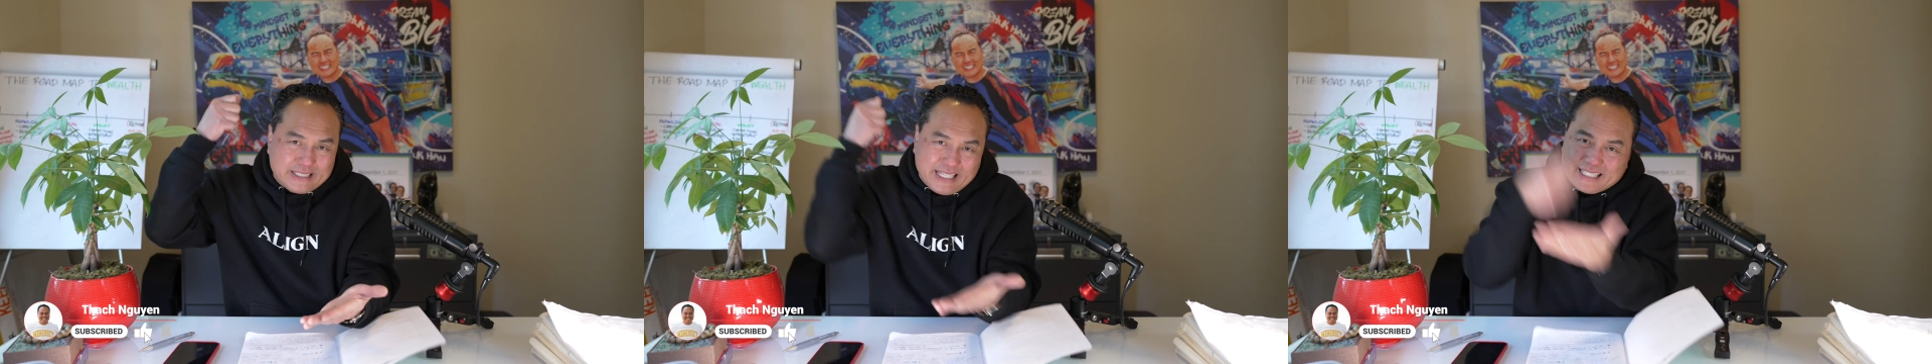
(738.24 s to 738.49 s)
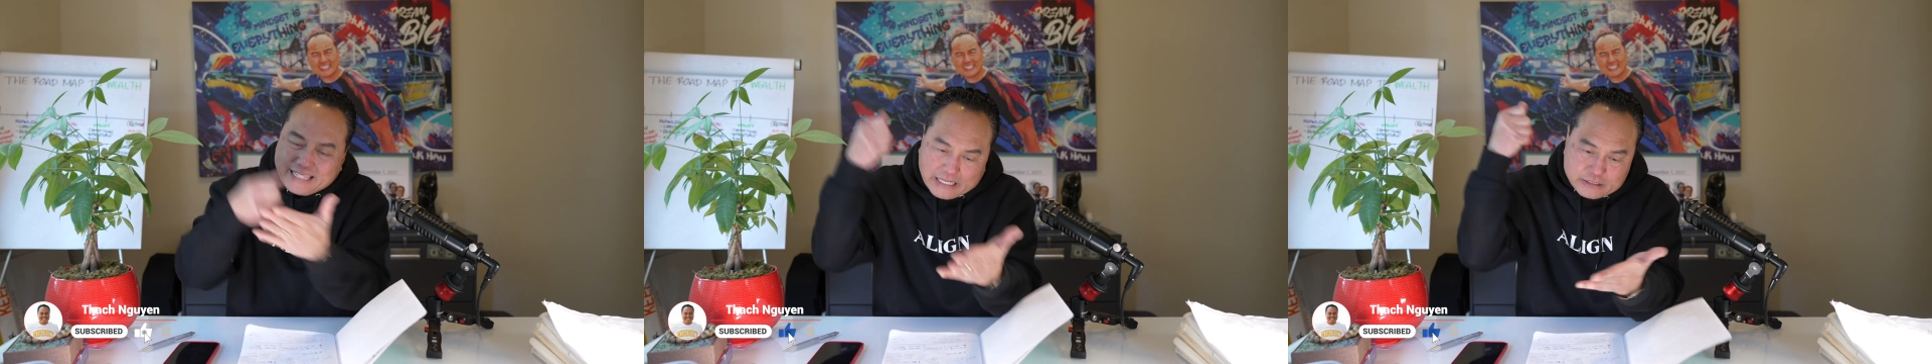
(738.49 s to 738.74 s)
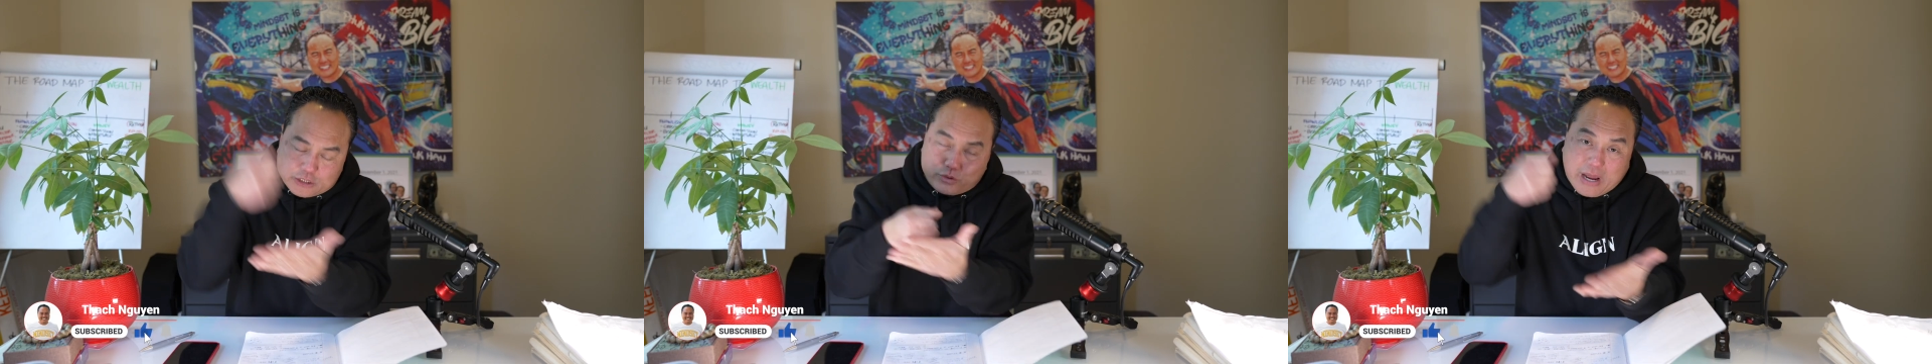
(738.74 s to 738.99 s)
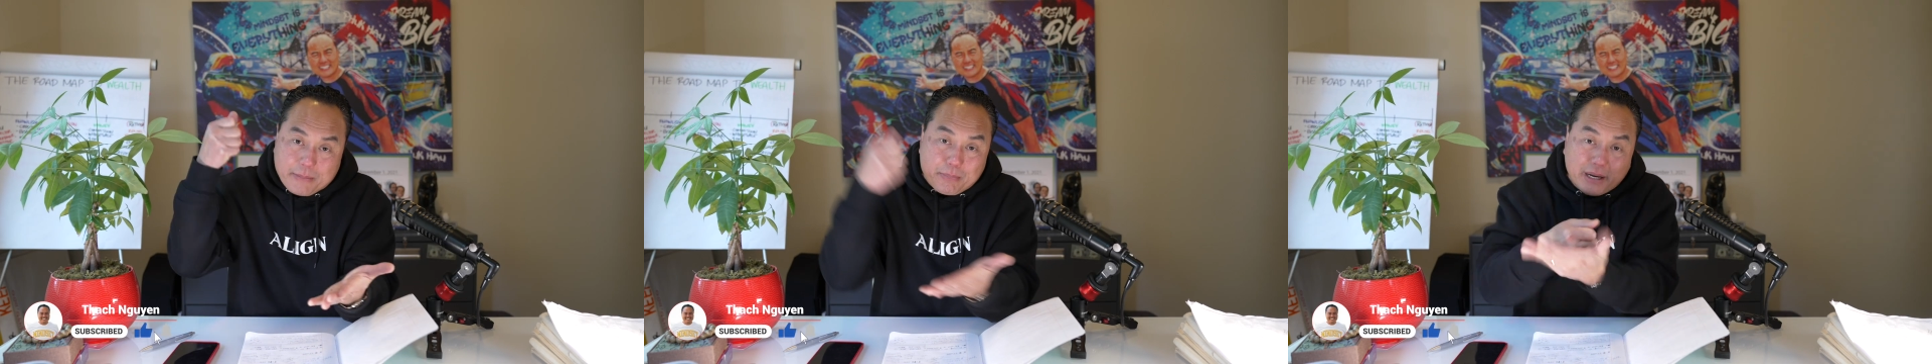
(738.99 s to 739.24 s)
hit that
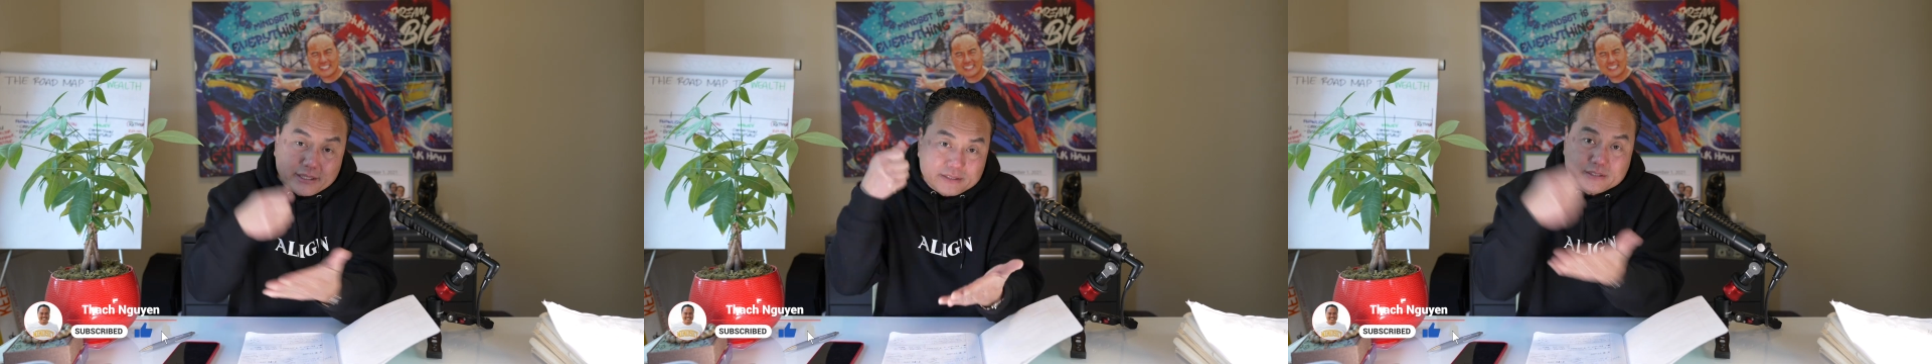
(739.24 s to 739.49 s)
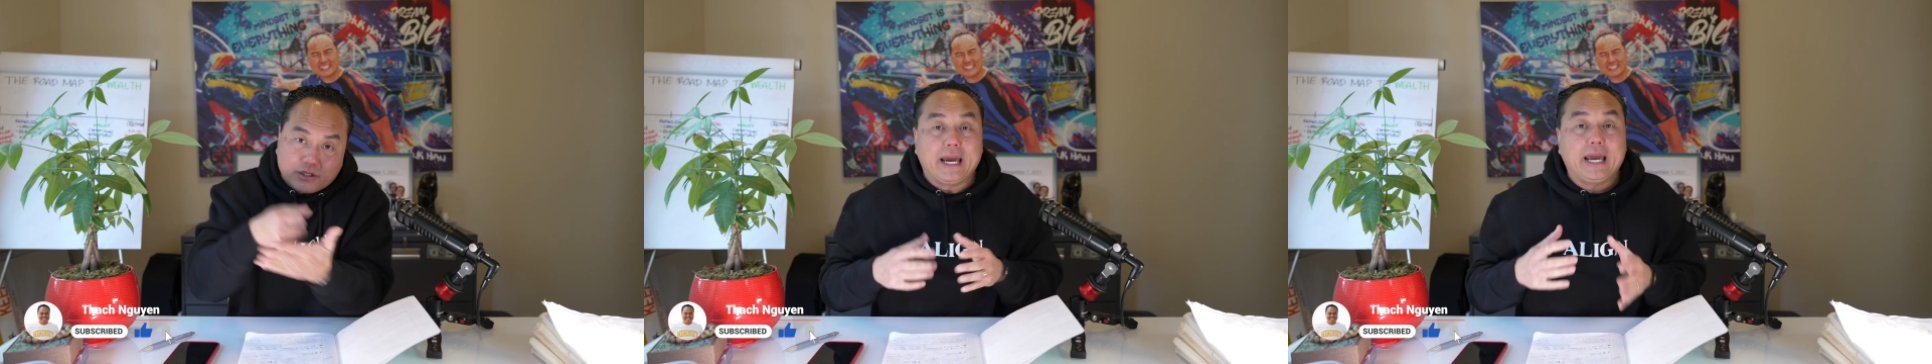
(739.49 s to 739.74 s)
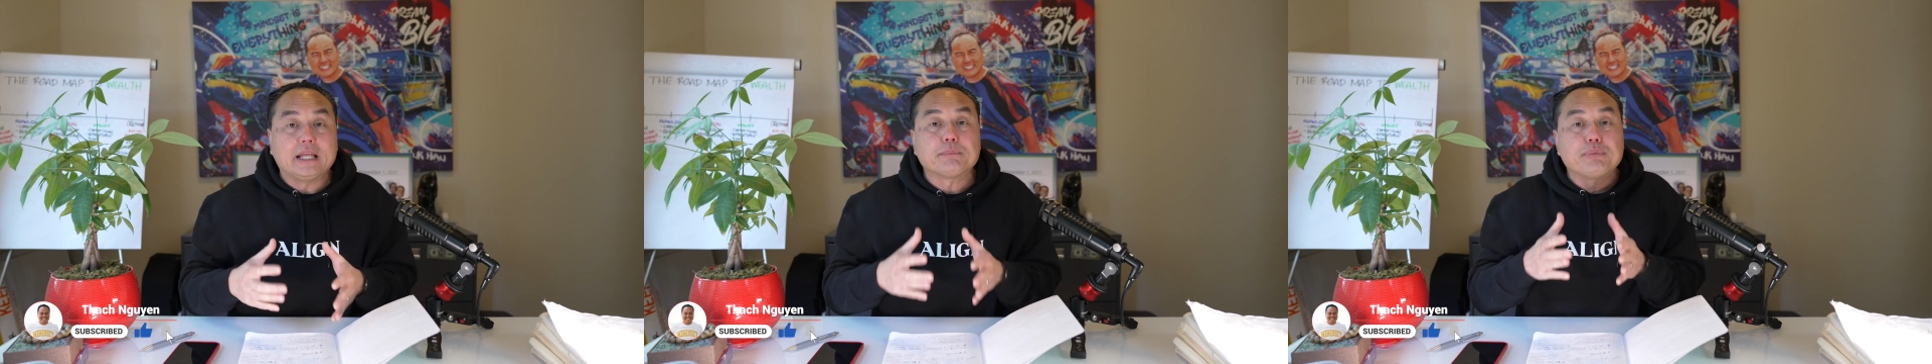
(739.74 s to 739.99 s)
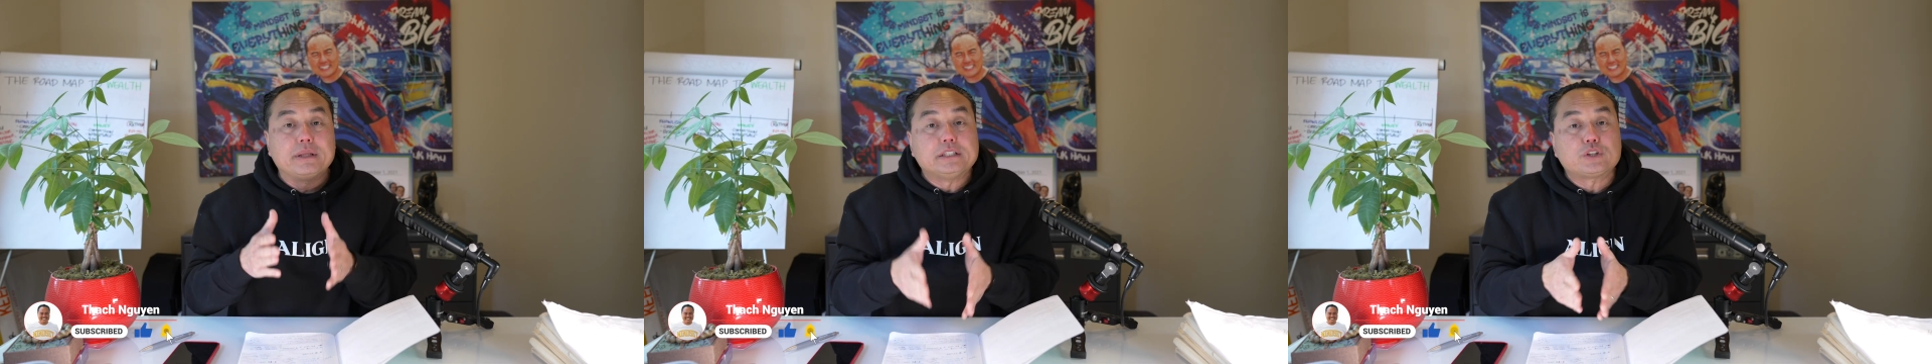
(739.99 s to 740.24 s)
subscribe button and
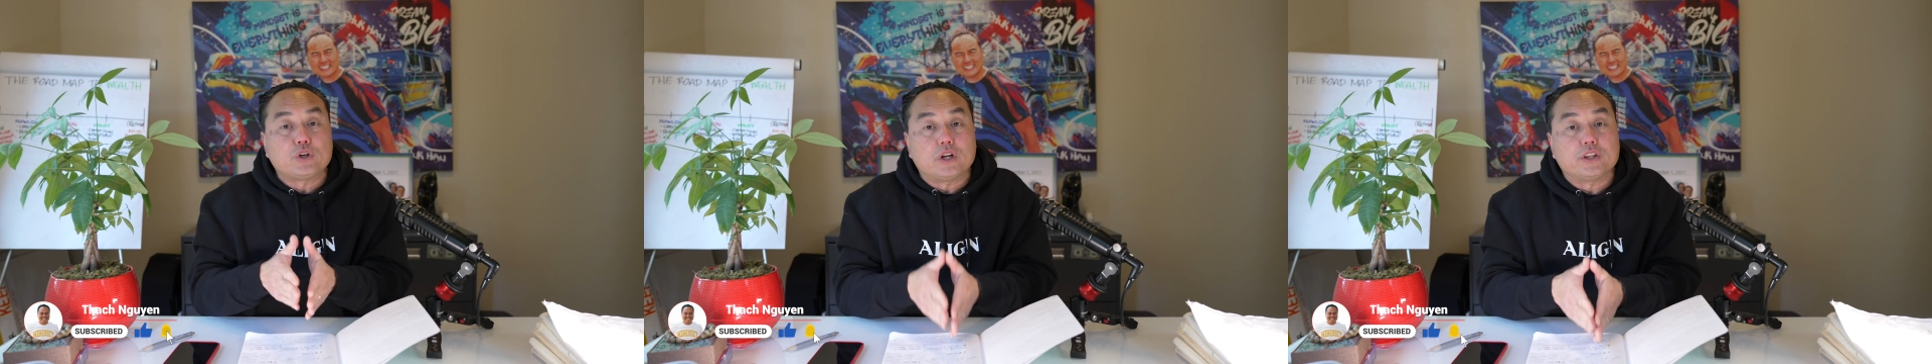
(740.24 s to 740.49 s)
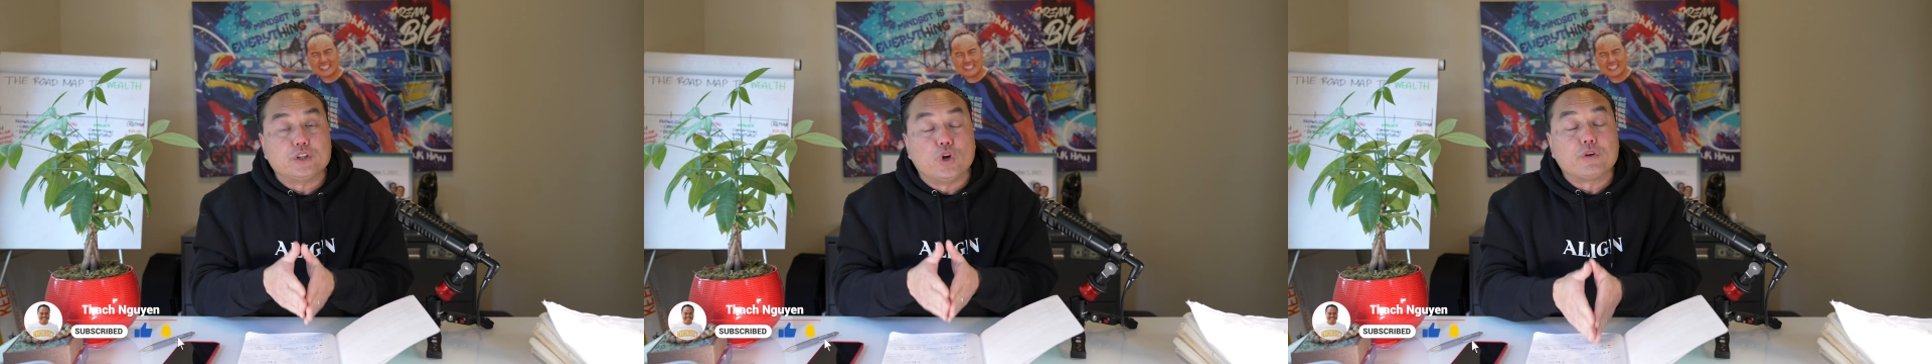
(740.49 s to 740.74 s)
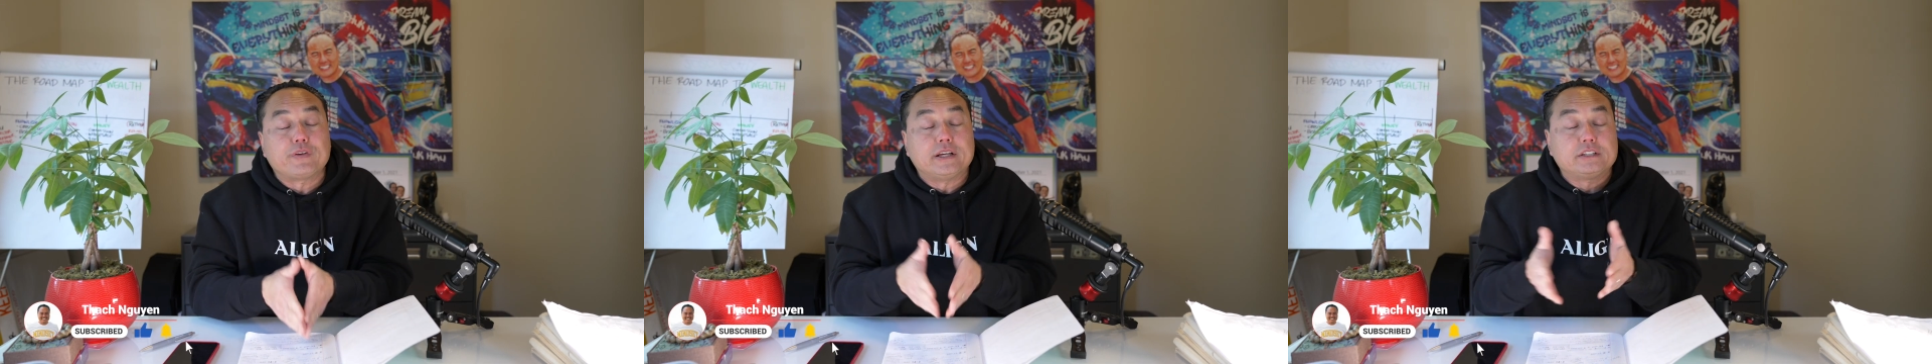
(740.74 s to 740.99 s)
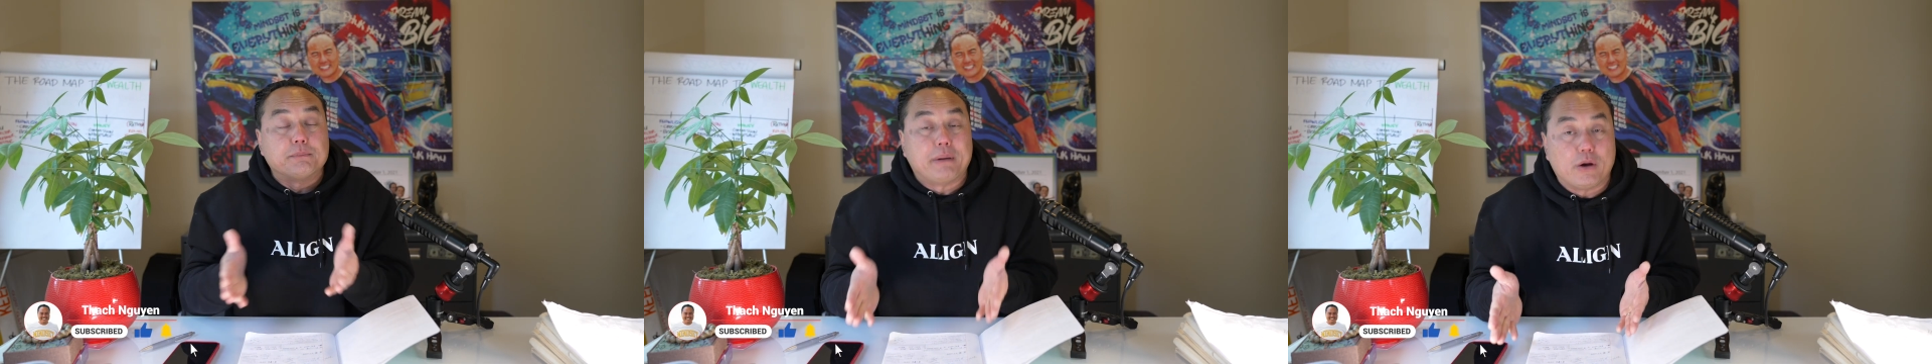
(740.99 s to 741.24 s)
please turn on the
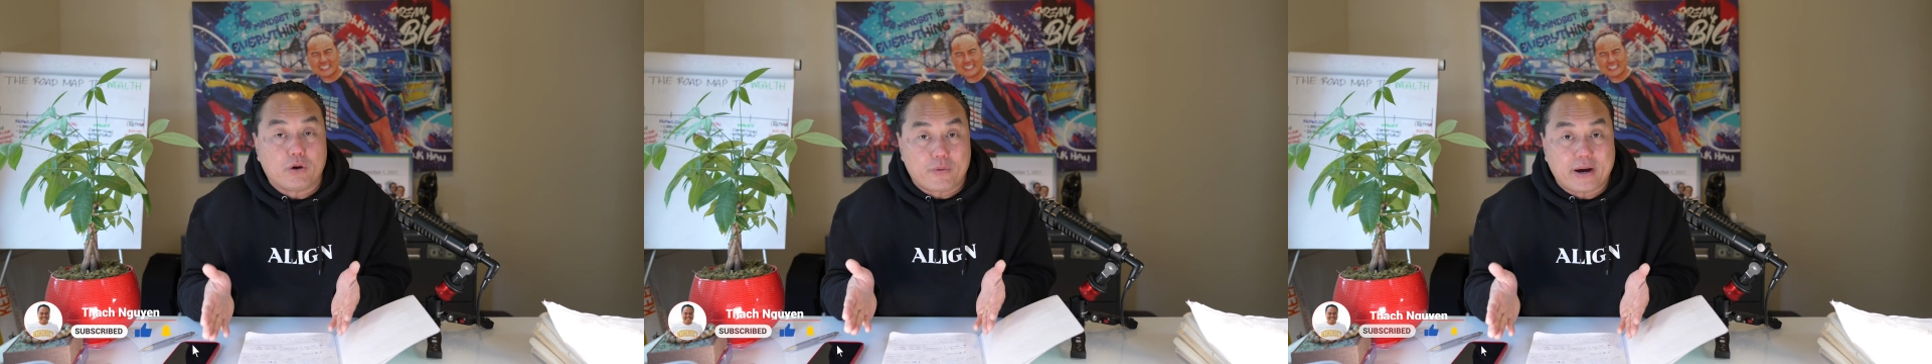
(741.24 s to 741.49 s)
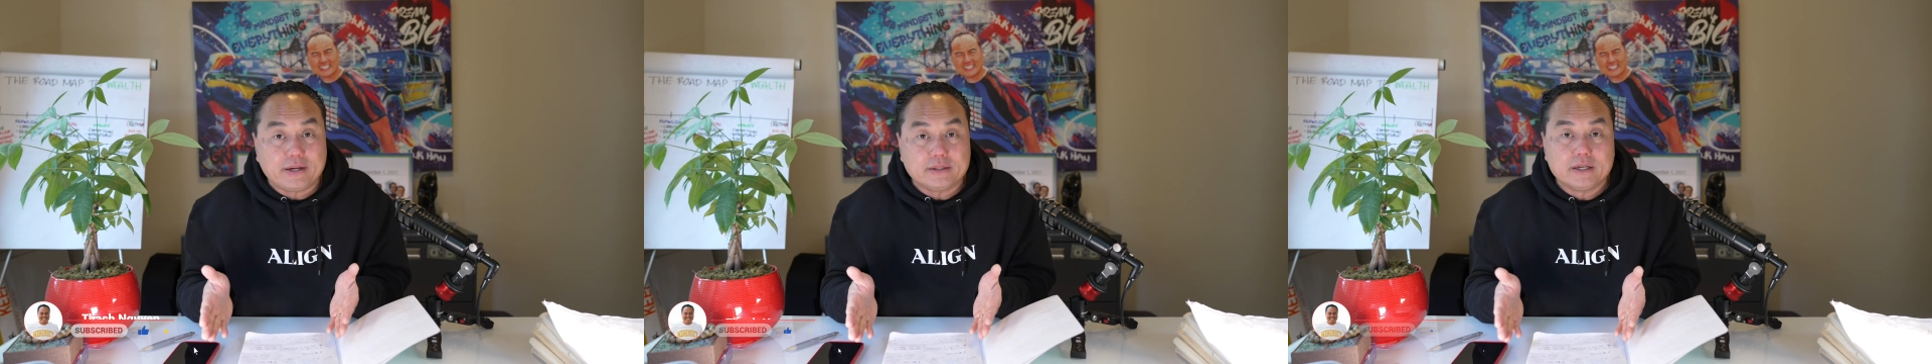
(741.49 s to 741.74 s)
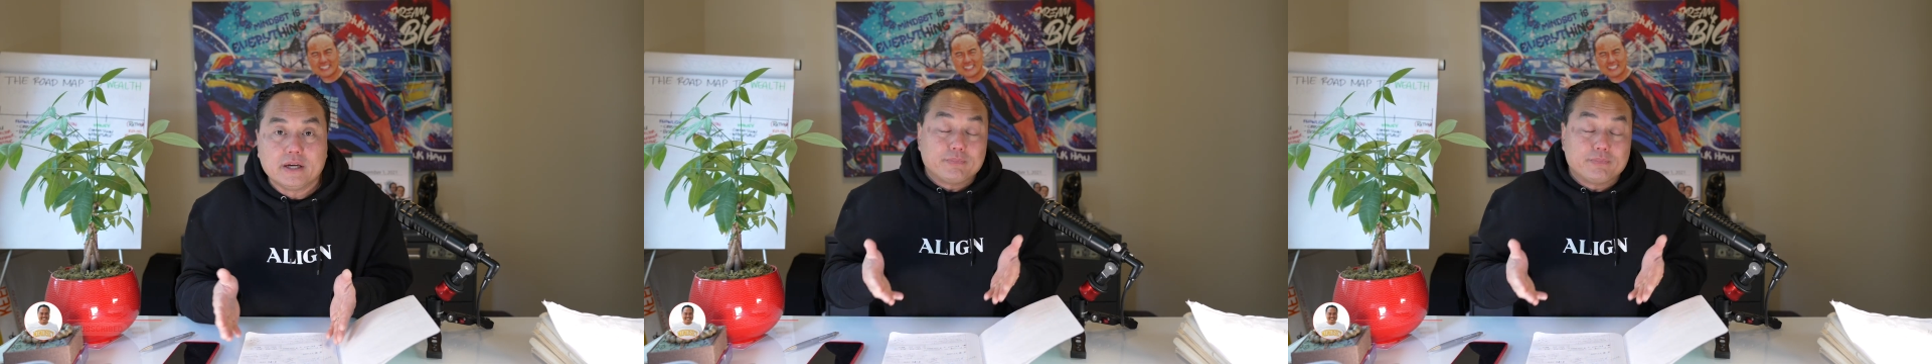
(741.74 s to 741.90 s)
notification bell, all right?